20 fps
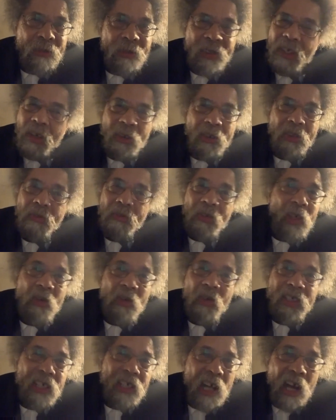And we know The Thrill
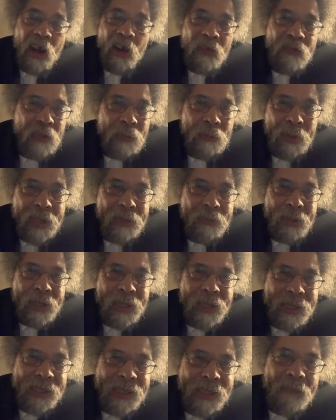wasn't gone for
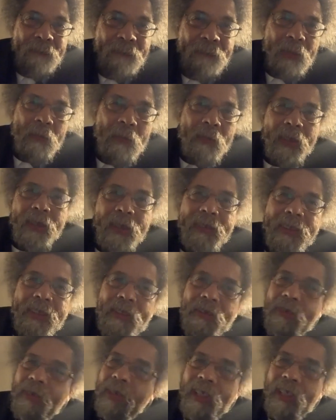B.B.
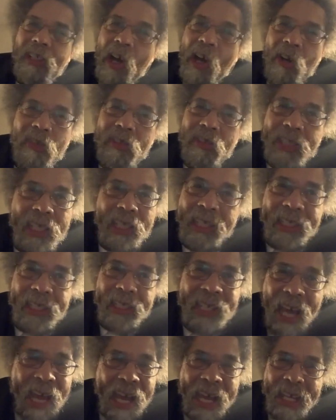It wasn't gone till he
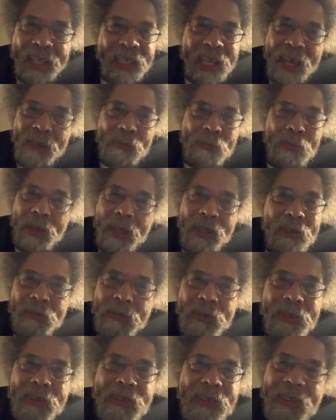died. That brother
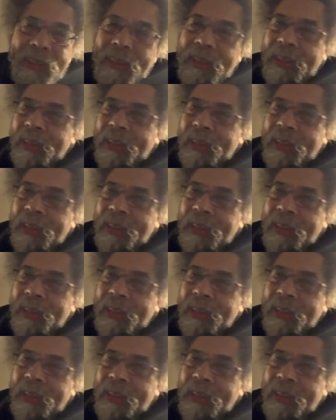was